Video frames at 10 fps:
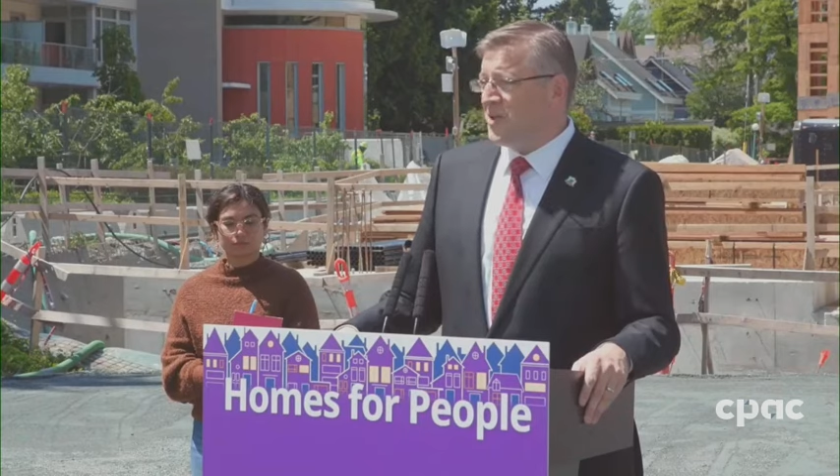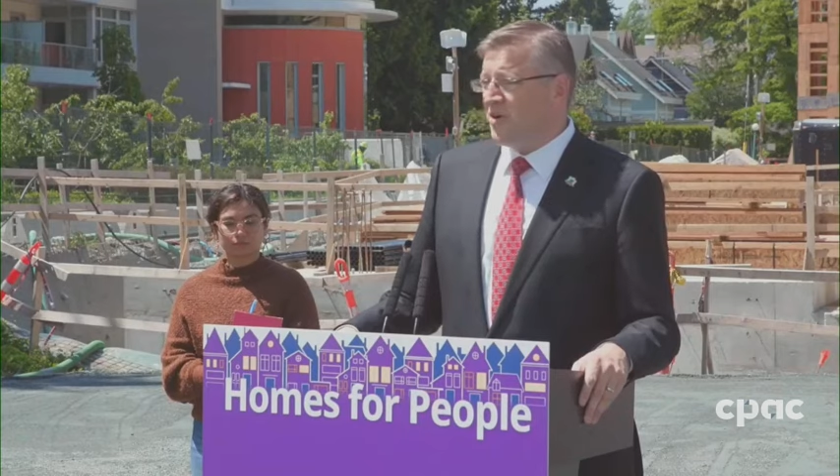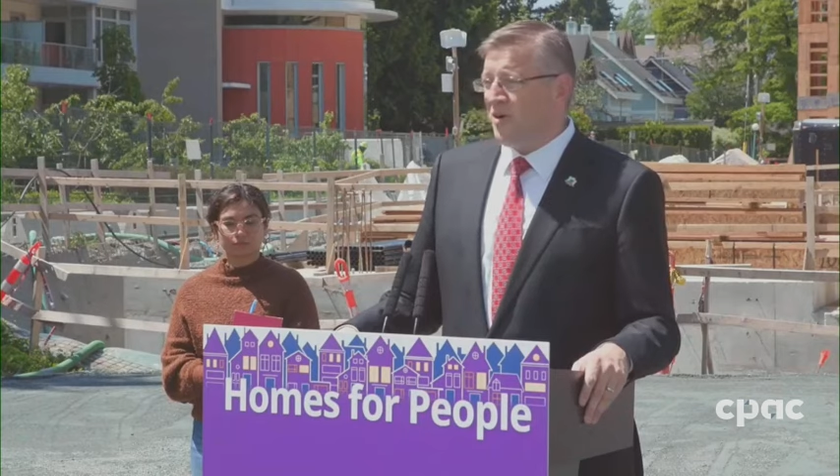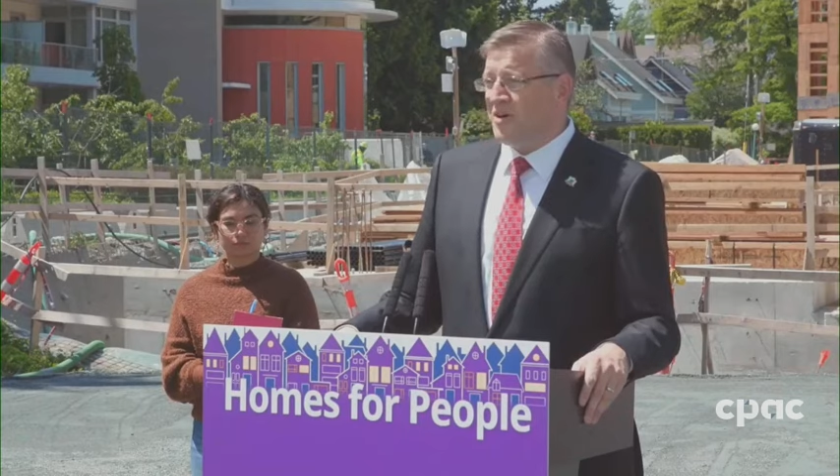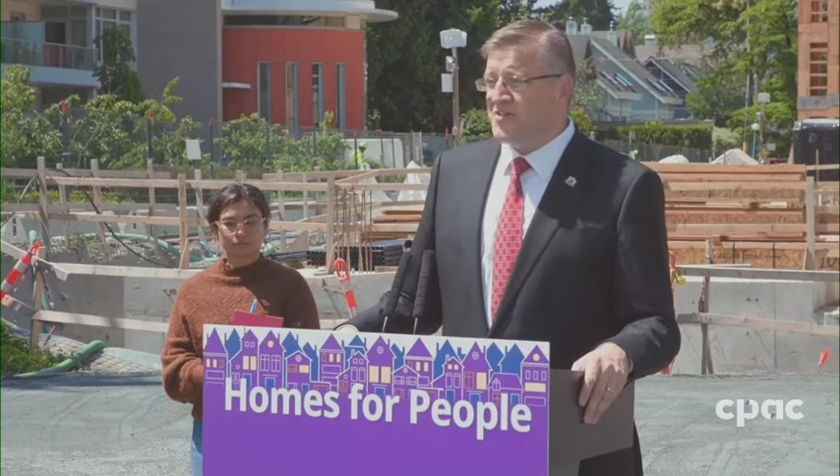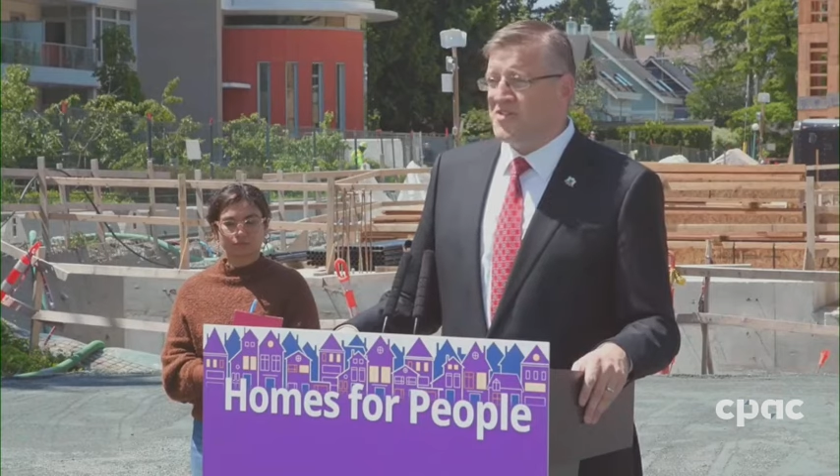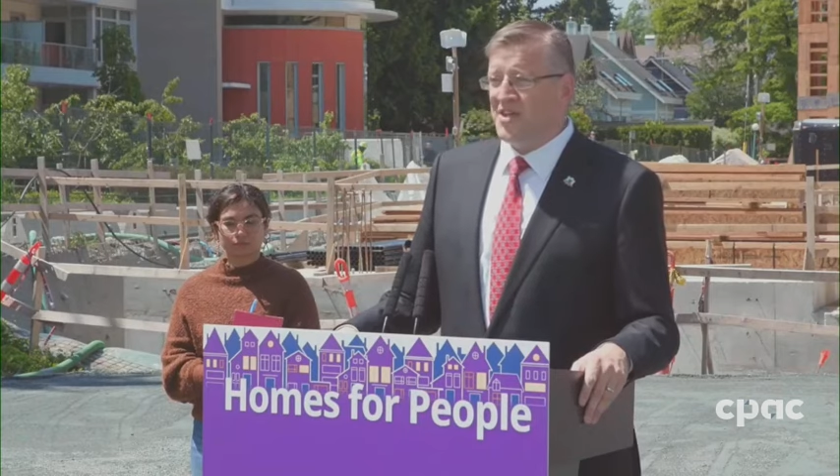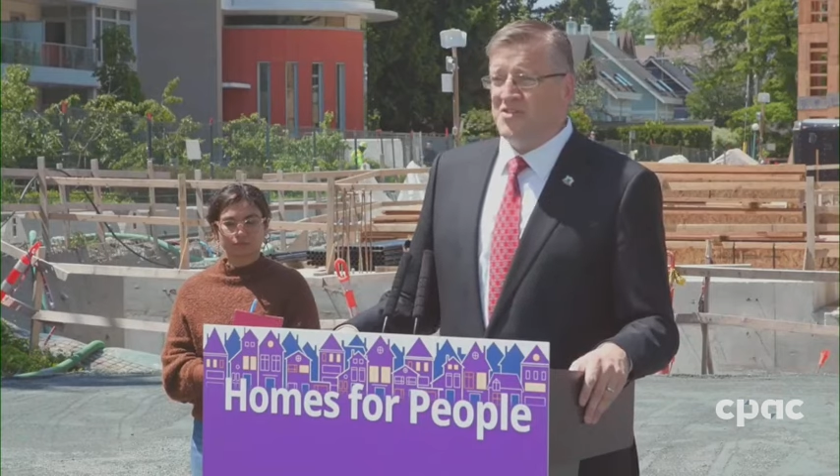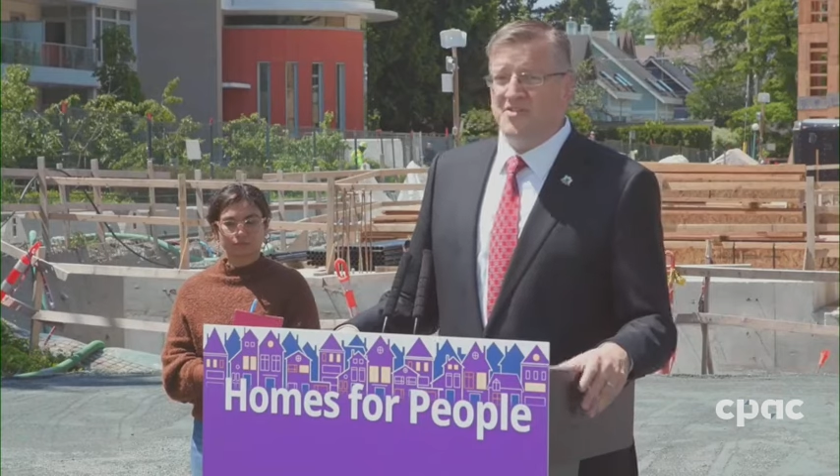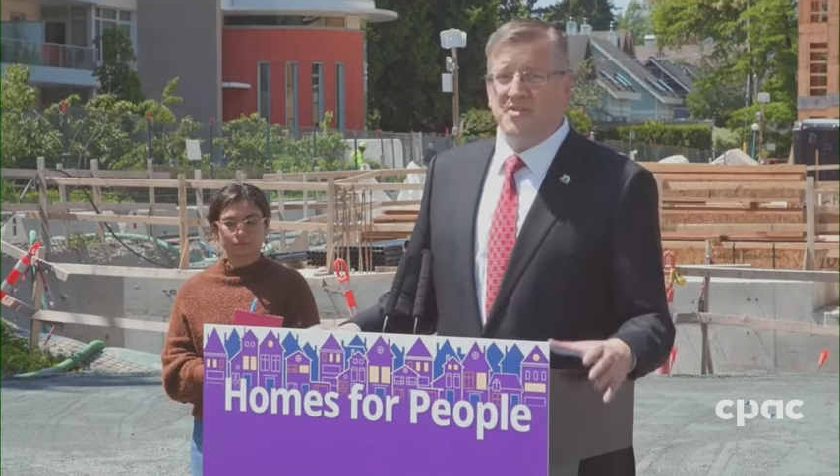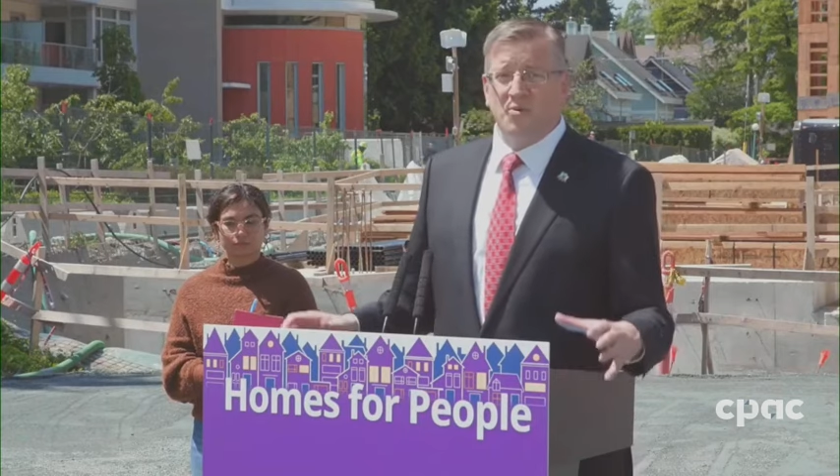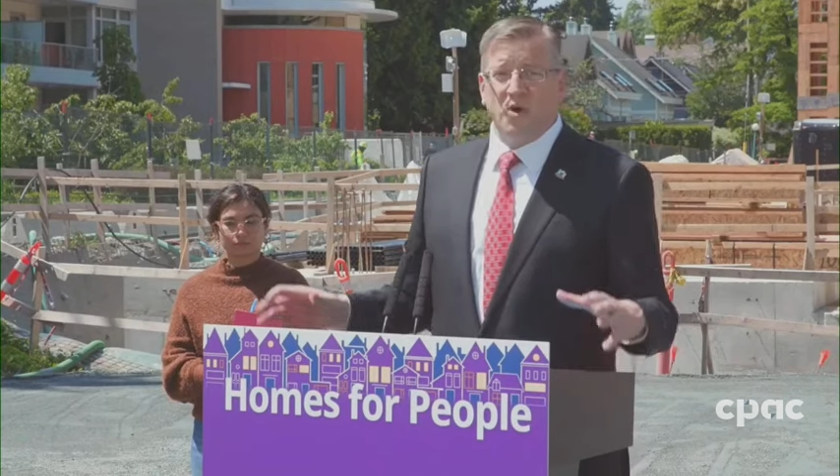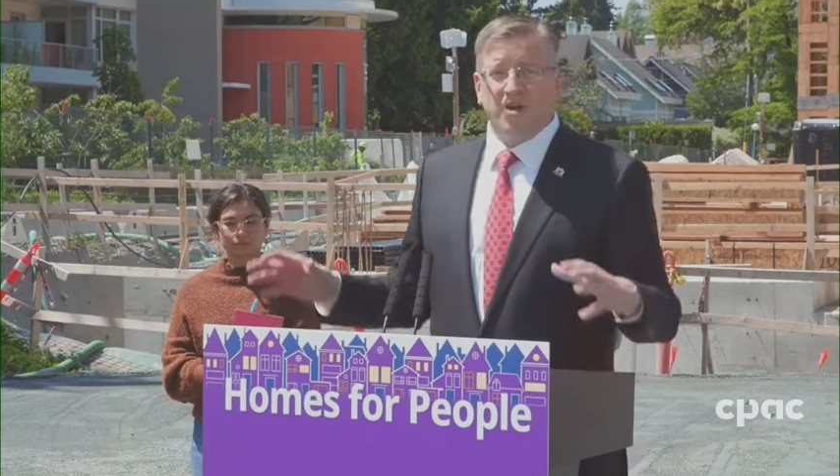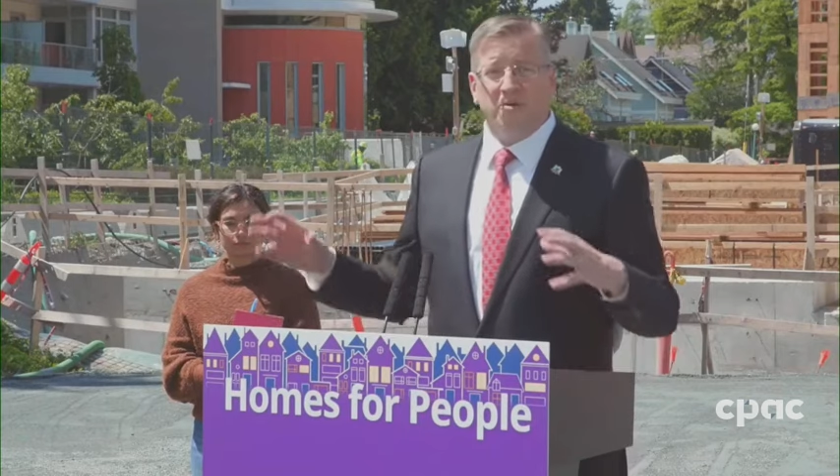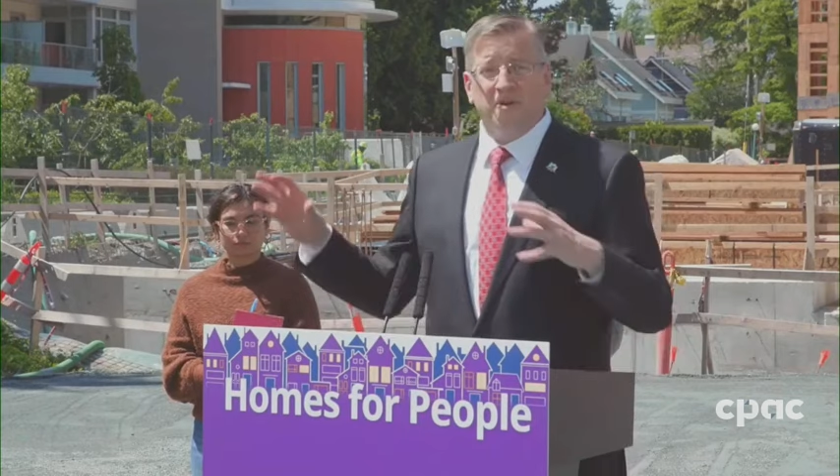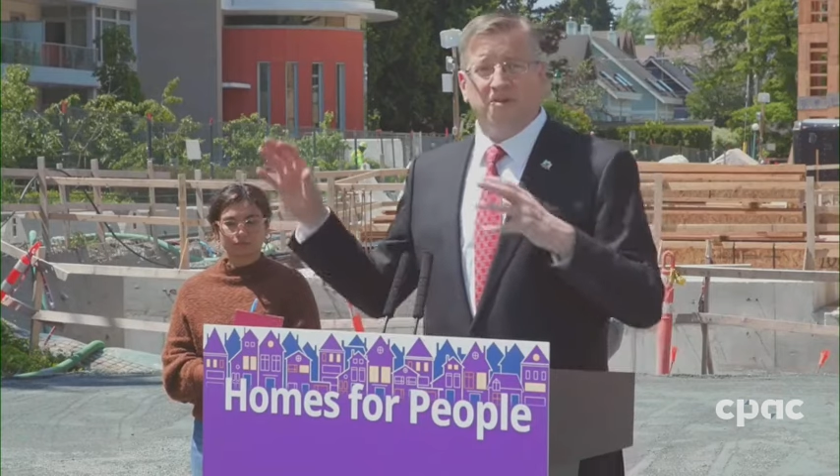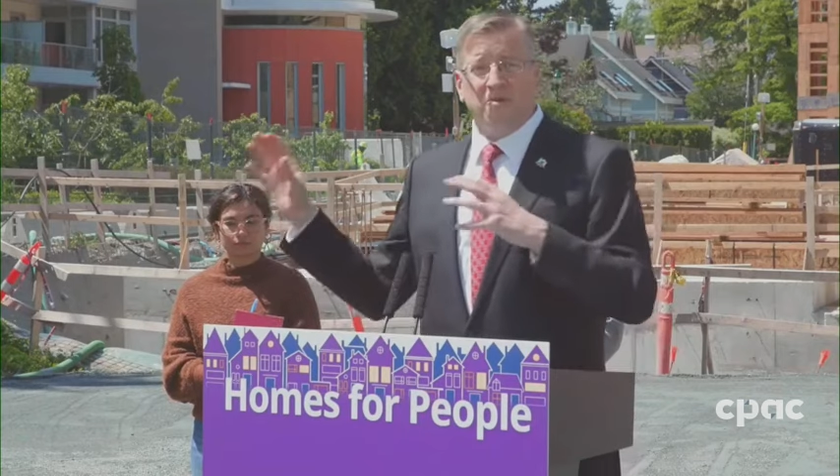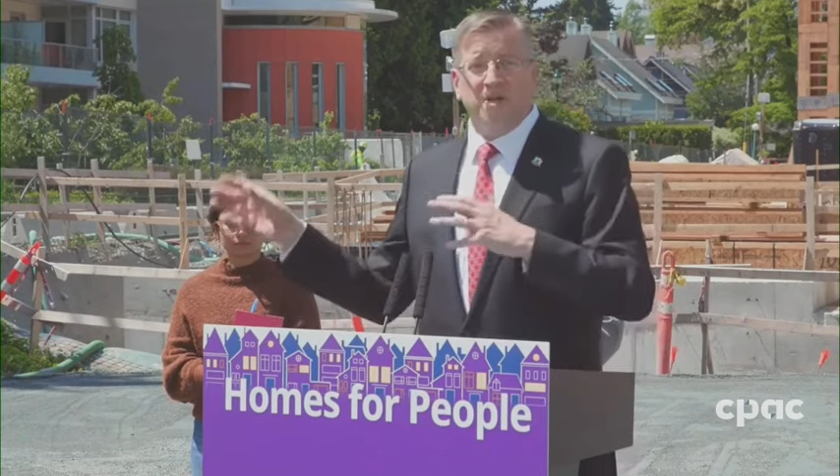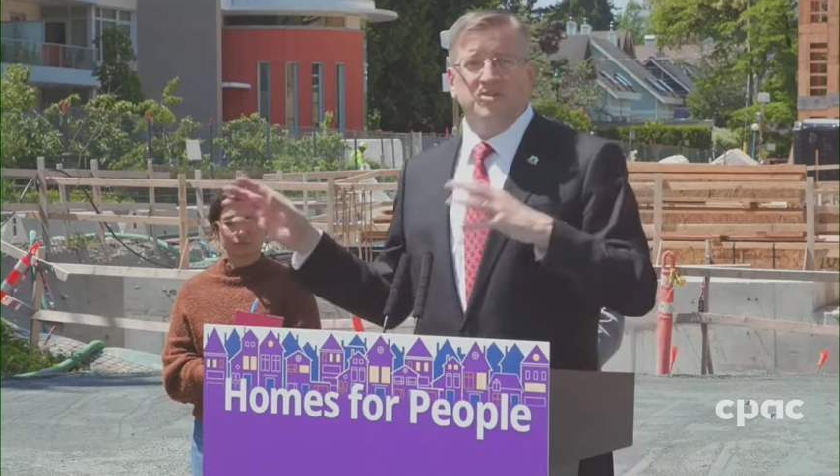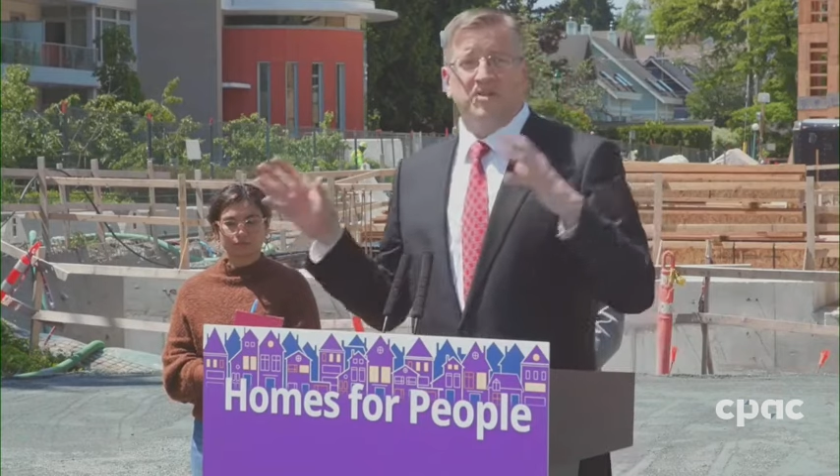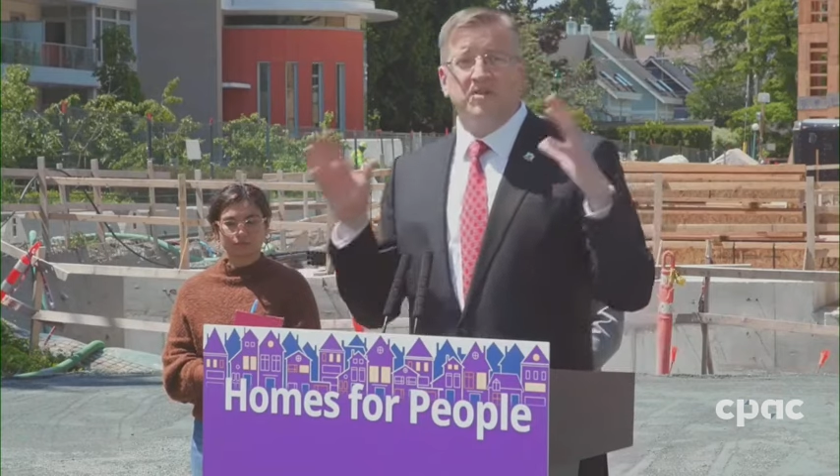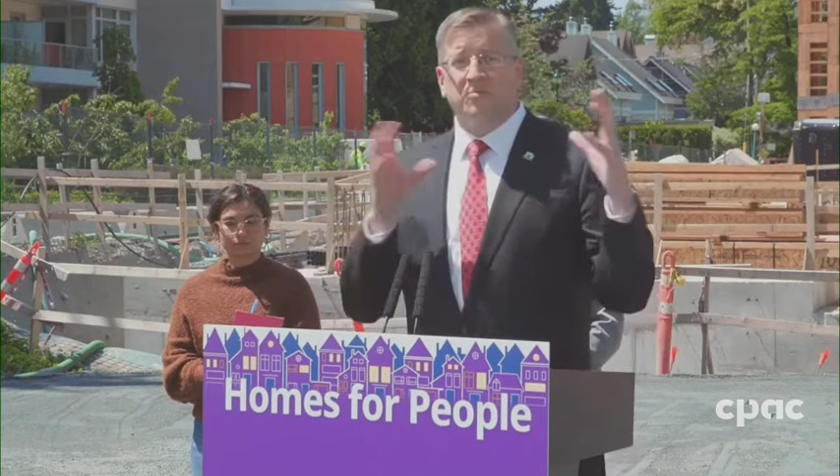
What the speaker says: between our organizations and working with the region,